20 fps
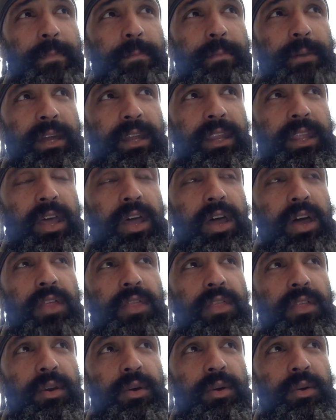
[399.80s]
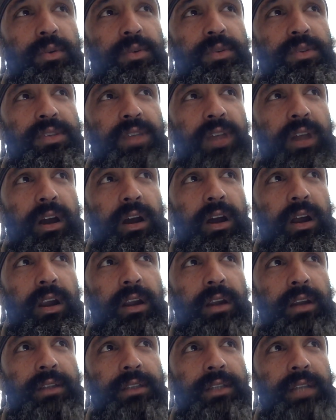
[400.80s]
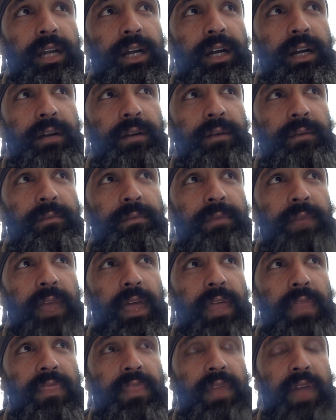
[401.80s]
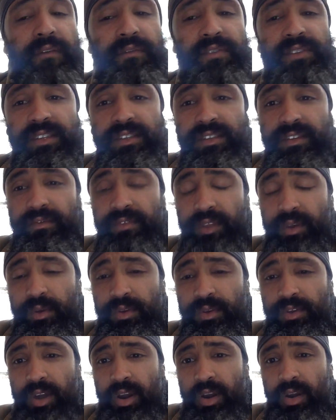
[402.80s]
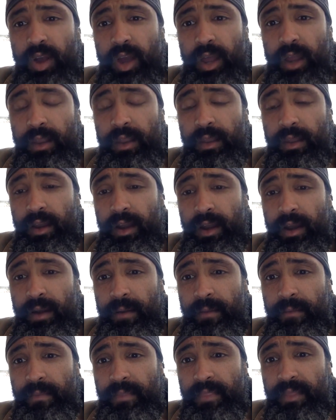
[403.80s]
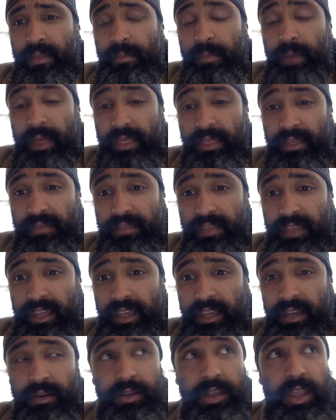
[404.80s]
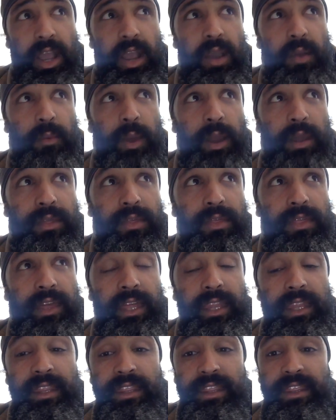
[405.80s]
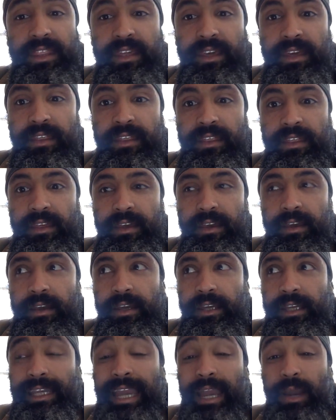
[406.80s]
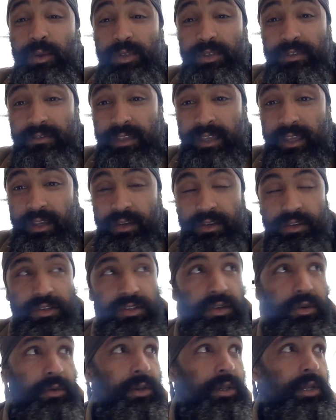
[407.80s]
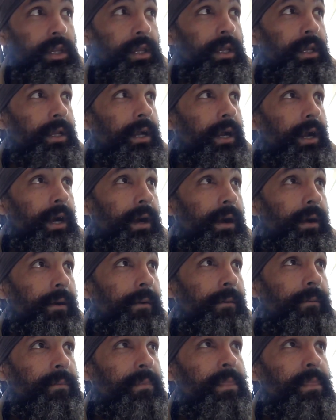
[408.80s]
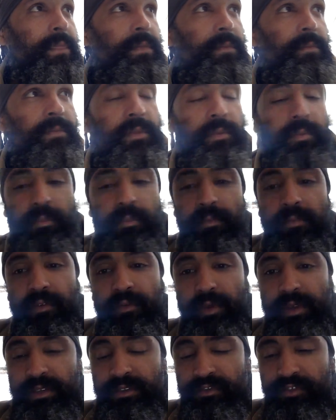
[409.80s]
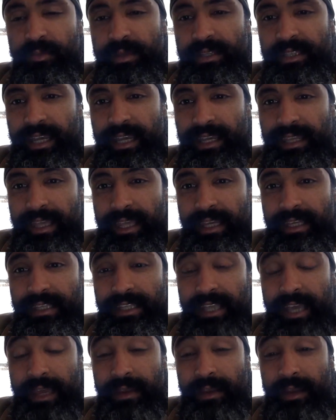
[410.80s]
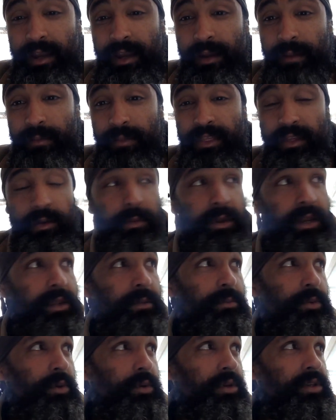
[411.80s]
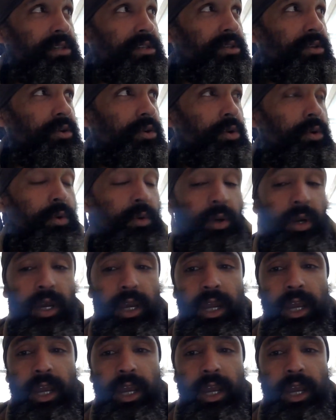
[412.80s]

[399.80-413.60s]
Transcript: But those are the emphasis of those are on the month of the year rather than the count of the year. So um, the, the reason for me saying that is that there are many Buddhists who